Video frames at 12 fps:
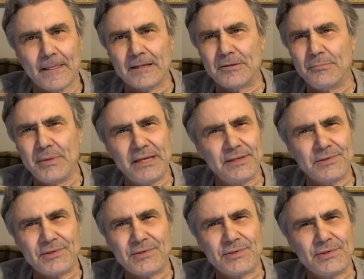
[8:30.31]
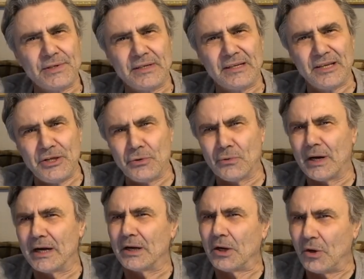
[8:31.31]
That means you
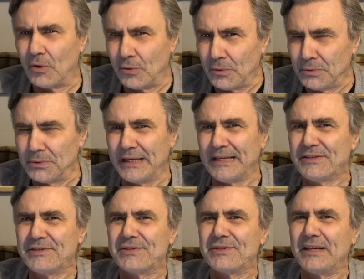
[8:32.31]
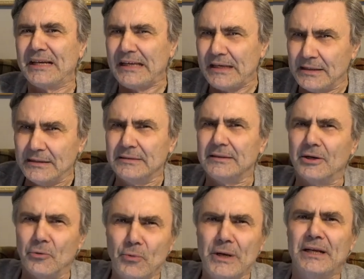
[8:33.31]
are always in
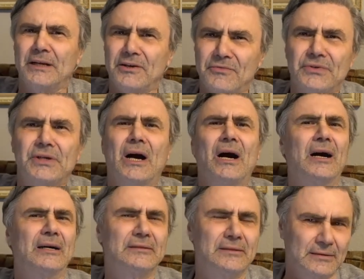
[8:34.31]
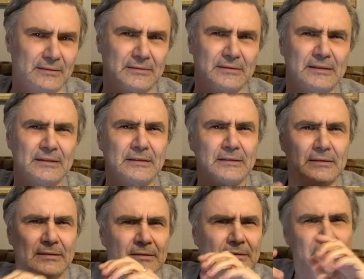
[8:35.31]
the will of God.
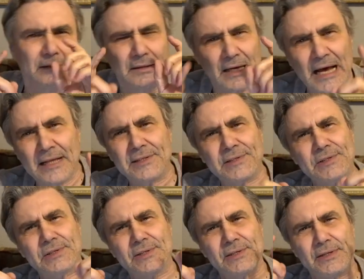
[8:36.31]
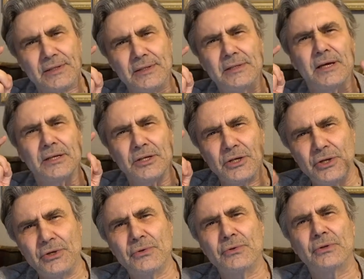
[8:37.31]
That's the
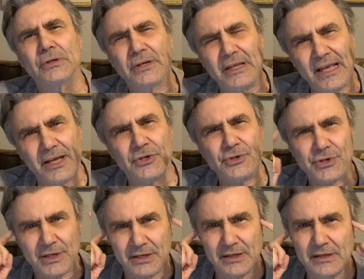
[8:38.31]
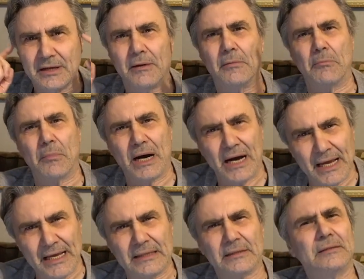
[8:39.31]
new creation
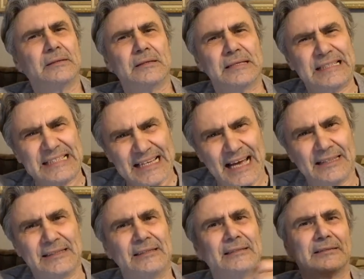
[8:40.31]
mindset.